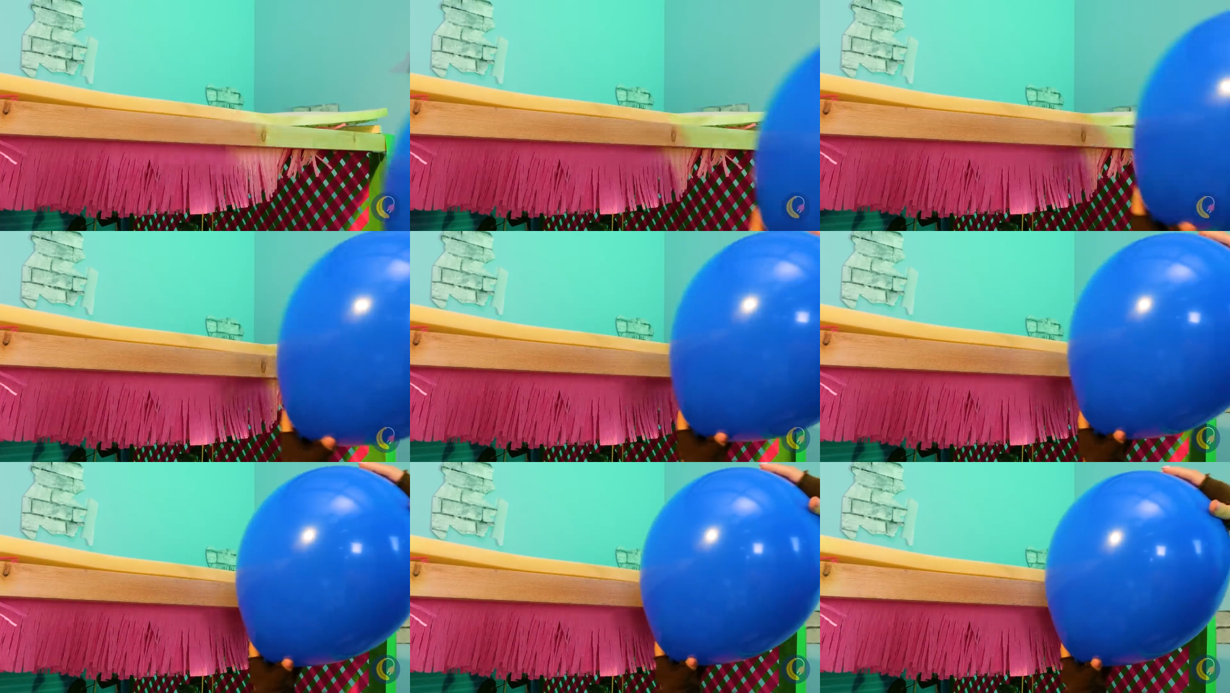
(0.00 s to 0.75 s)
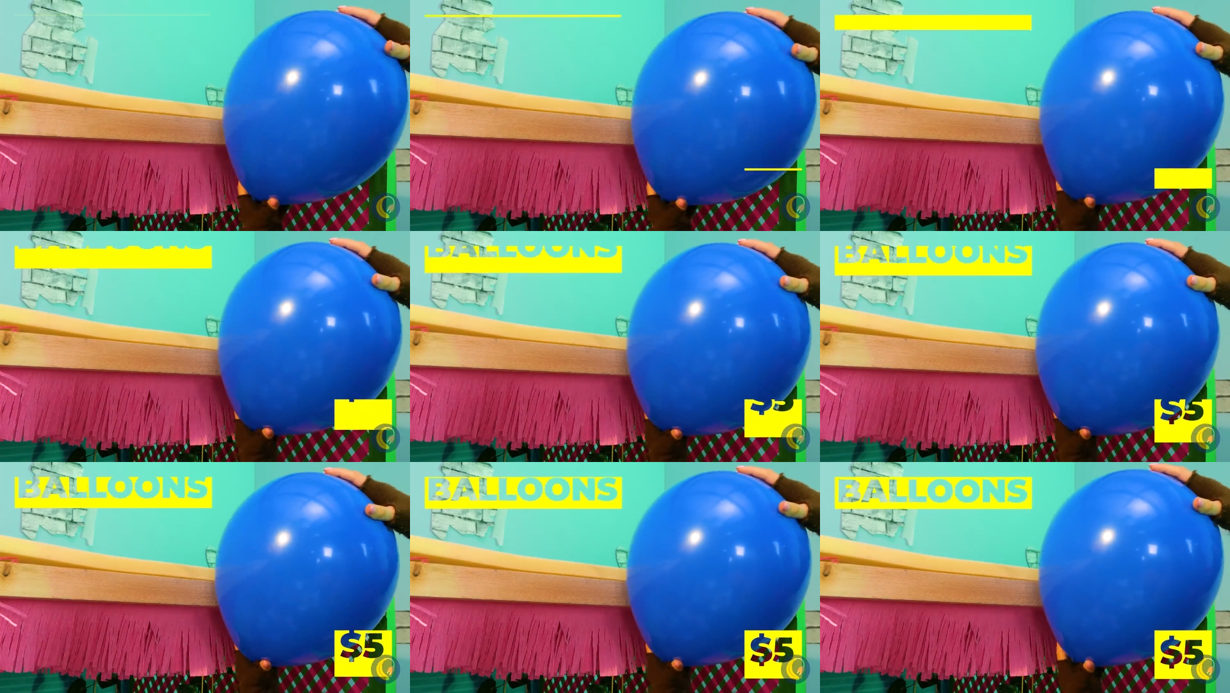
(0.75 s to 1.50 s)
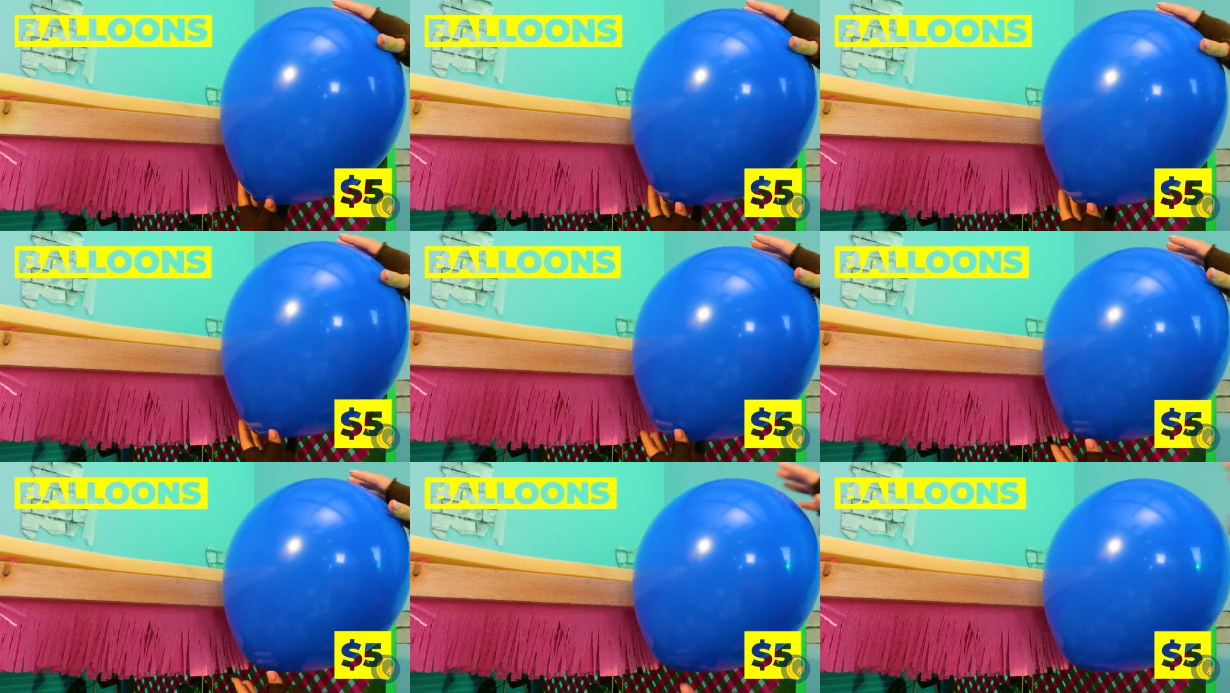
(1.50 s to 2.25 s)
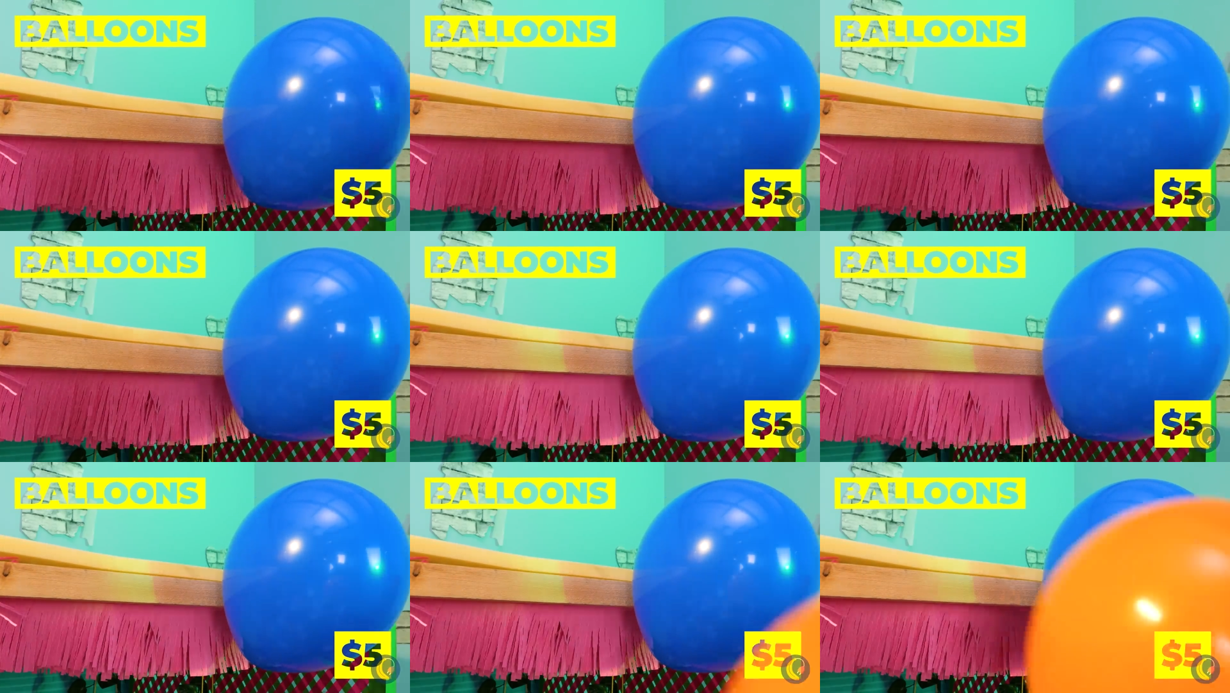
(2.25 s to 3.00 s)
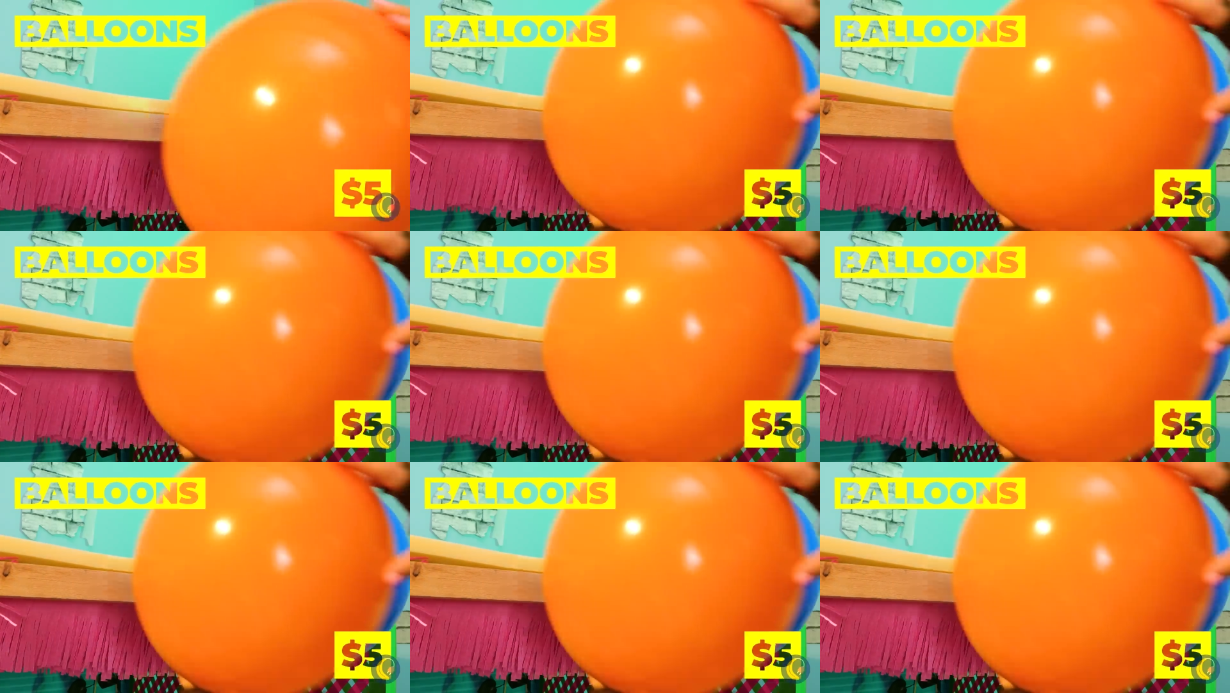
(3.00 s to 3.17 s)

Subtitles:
Nobody's mouth can be seen.